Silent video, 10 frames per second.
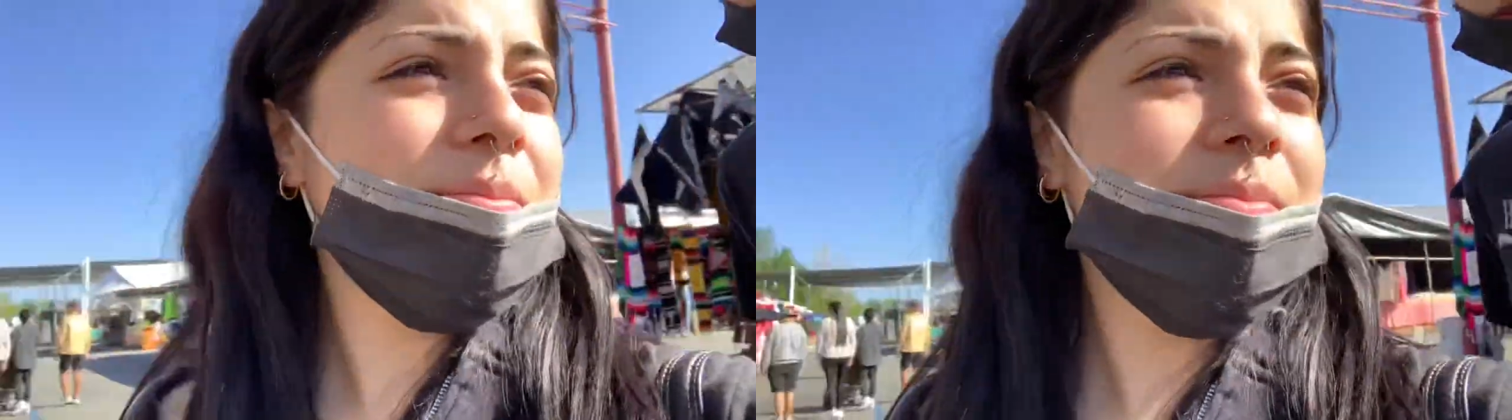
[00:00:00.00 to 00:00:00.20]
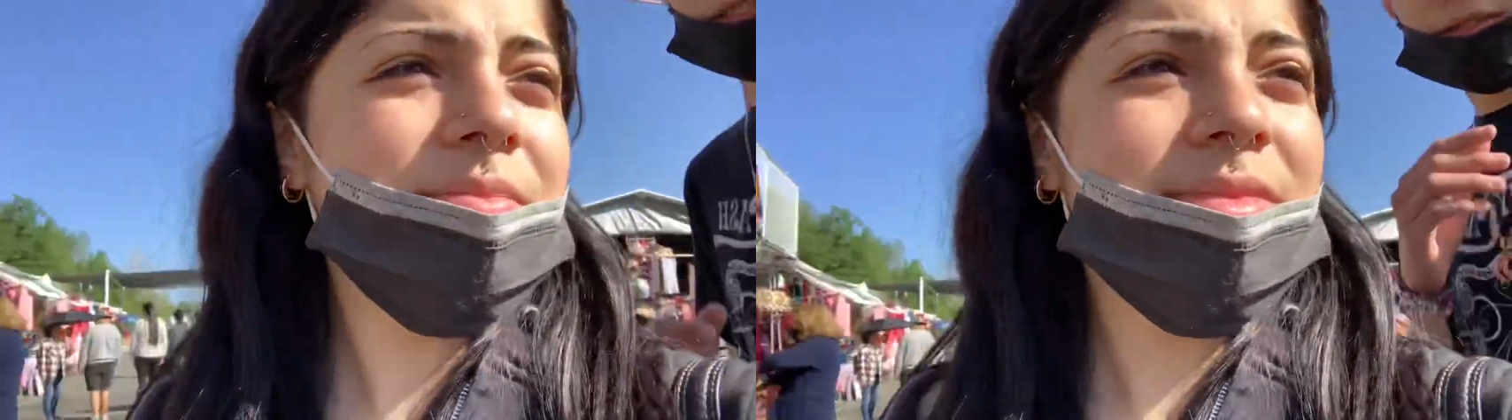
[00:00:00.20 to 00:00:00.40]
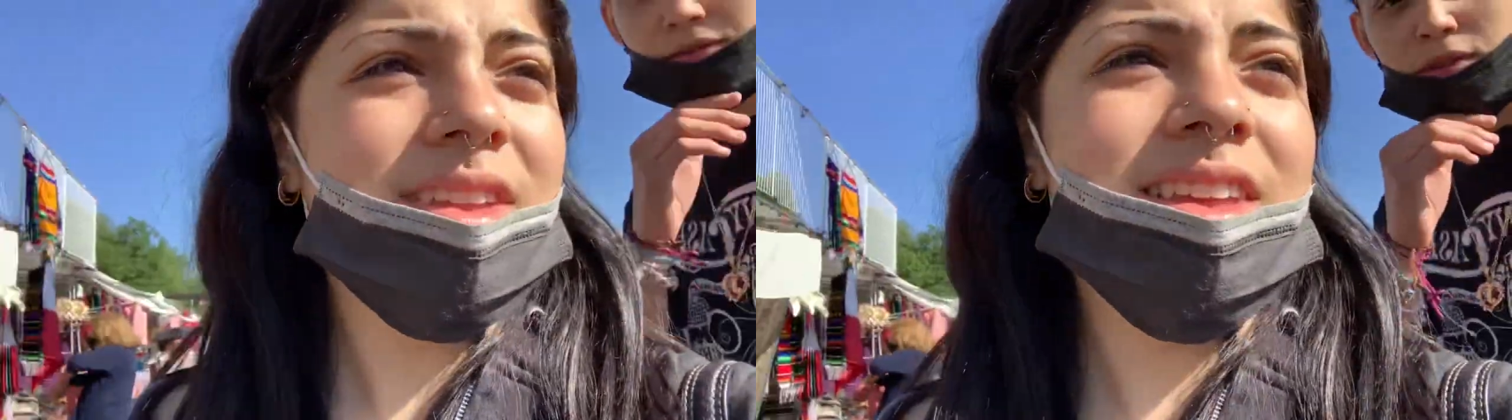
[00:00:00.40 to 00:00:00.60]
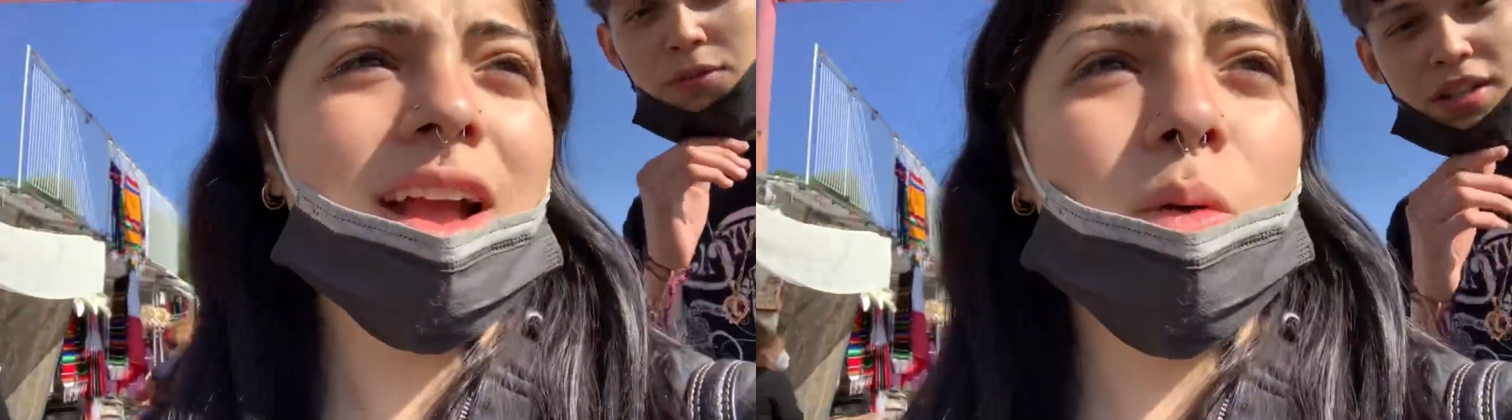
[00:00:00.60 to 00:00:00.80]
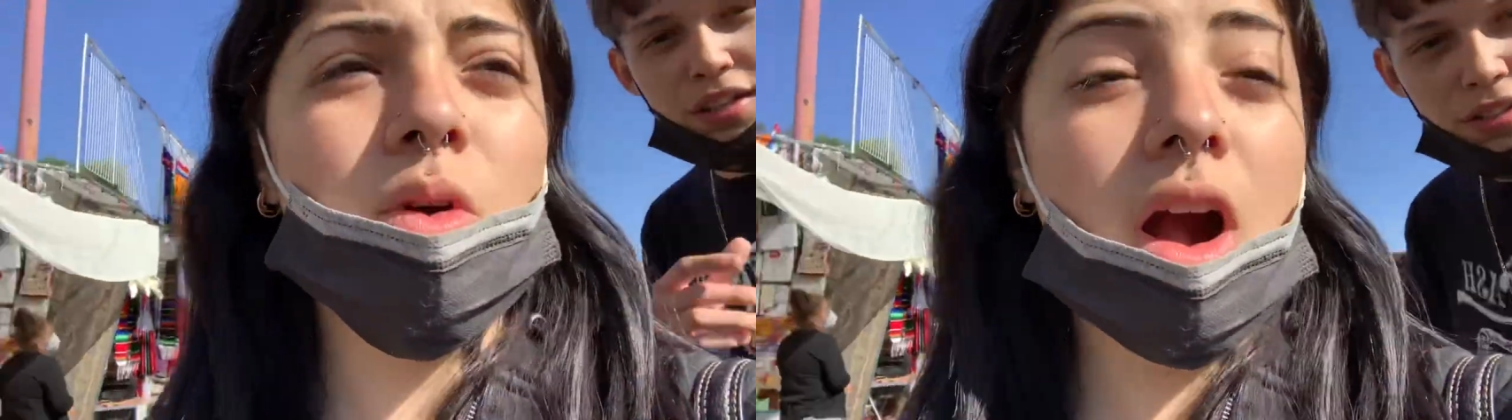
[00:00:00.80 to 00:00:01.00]
though.
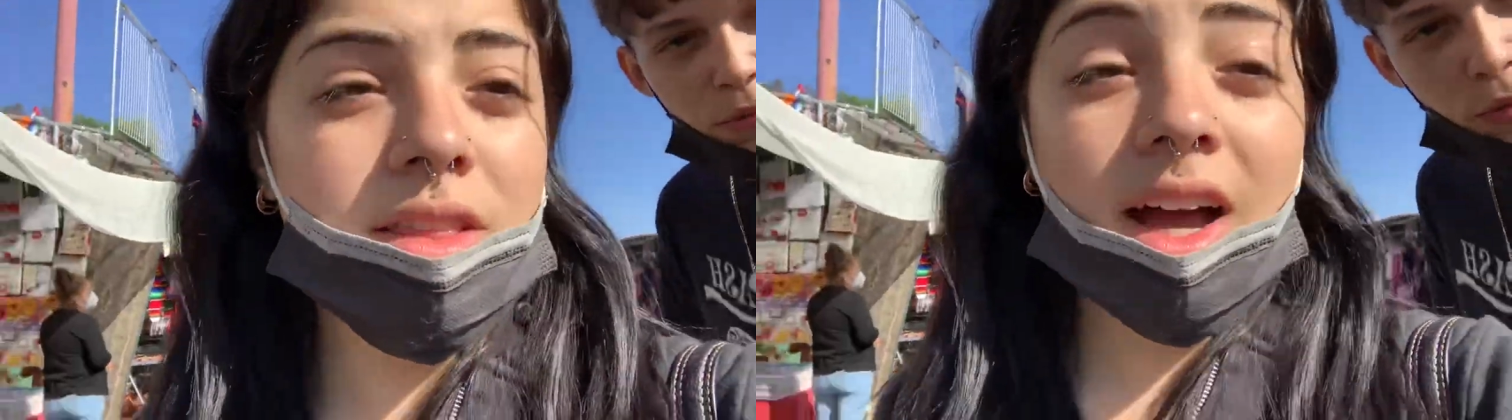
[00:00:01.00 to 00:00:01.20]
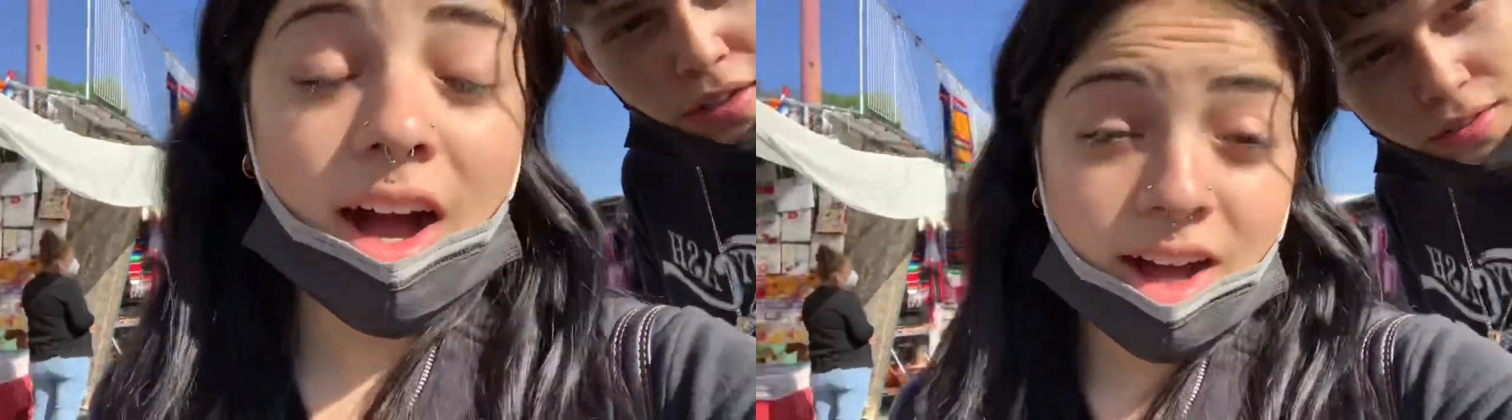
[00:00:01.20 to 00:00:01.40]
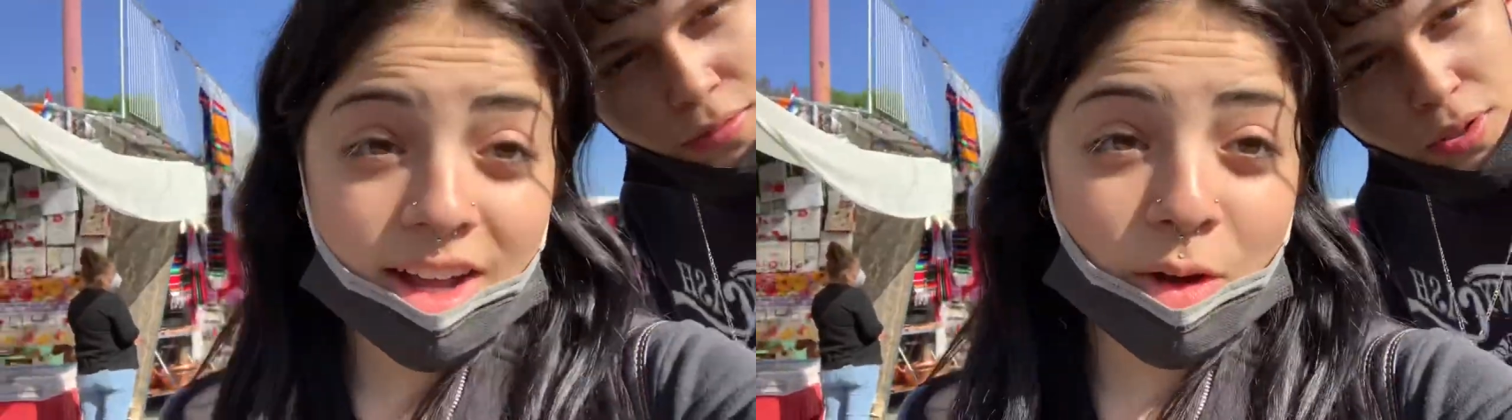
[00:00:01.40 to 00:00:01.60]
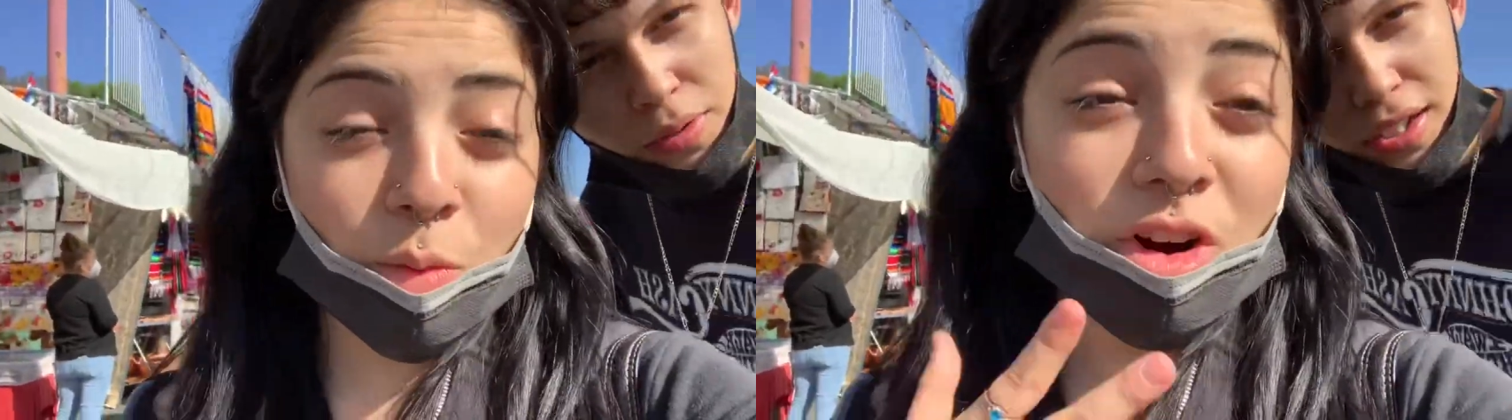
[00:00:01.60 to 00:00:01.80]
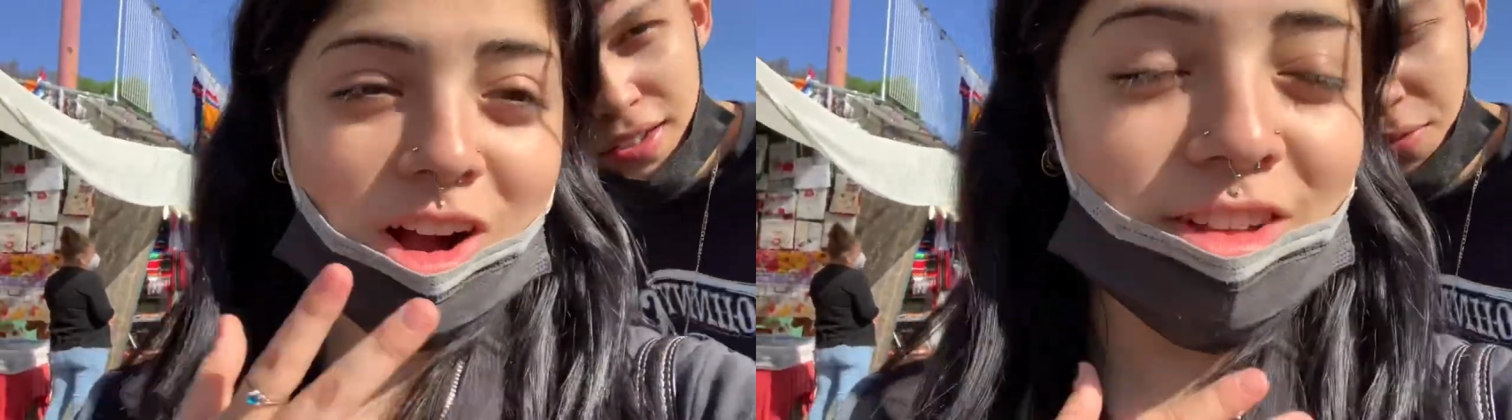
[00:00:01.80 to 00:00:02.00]
yeah, we're on the hunt.
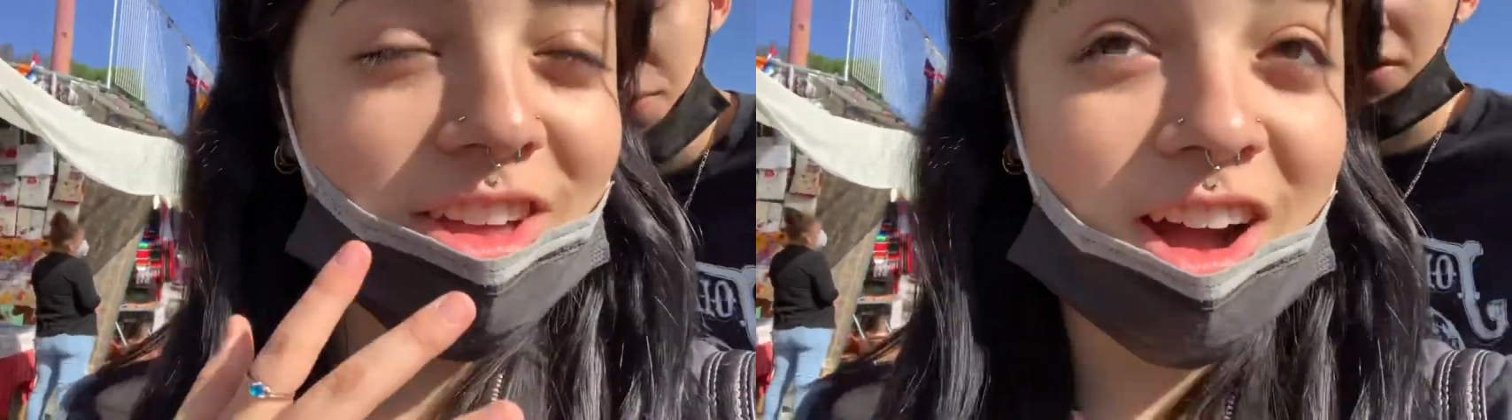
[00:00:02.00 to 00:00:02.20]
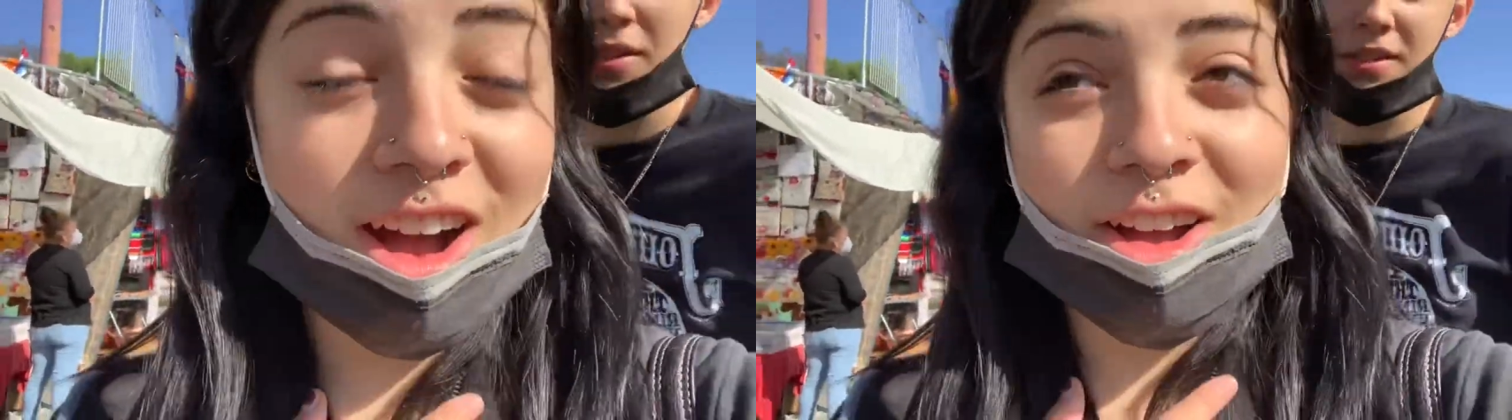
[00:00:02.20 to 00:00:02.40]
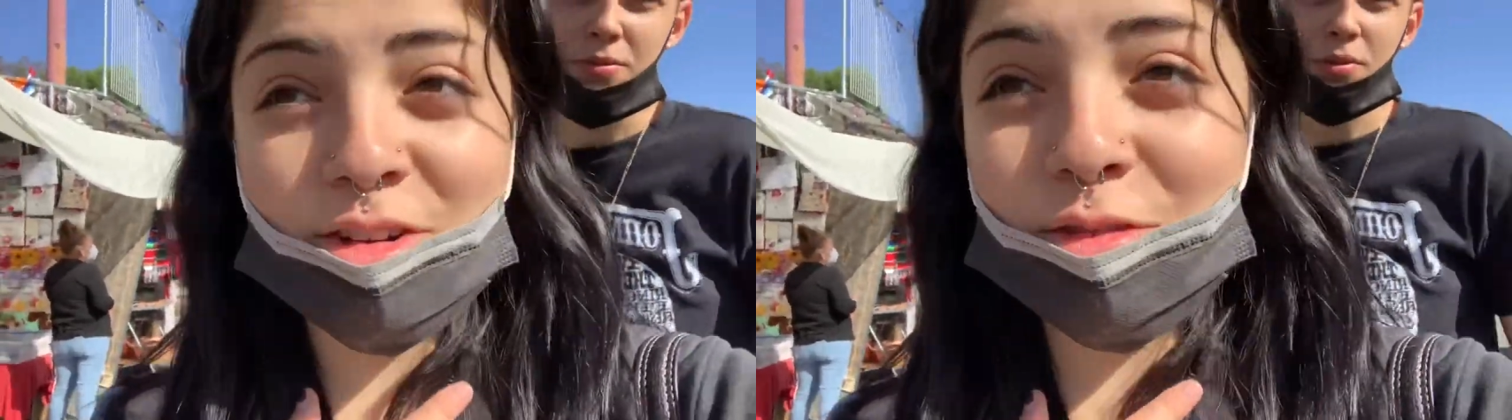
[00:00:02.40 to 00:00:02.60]
We're on the hunt